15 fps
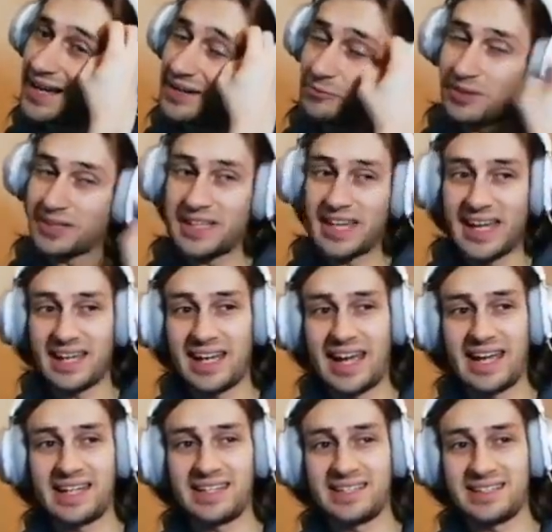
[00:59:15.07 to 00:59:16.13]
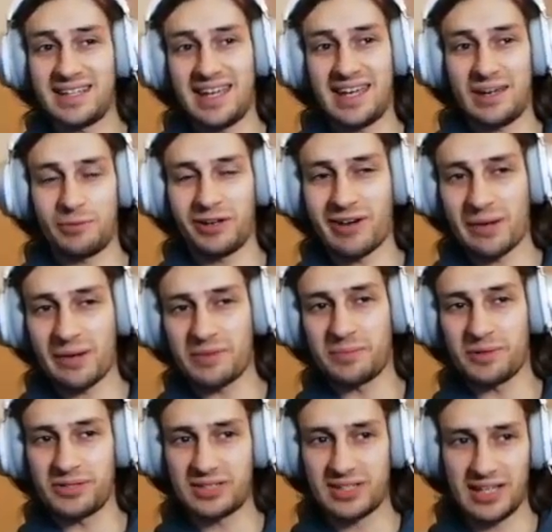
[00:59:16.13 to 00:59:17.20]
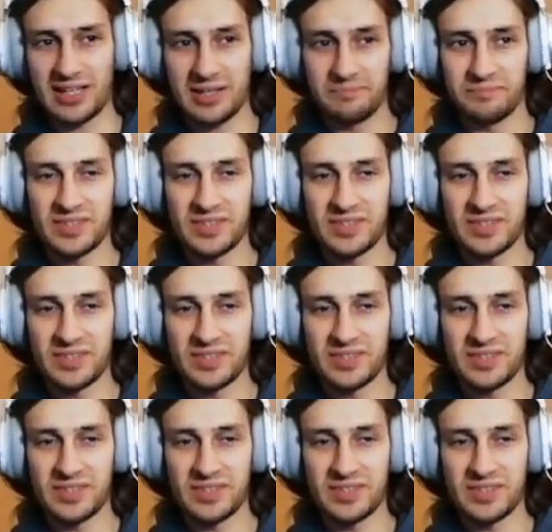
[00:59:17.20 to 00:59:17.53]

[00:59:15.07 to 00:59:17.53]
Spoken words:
Yeah, and here we grab the boss key.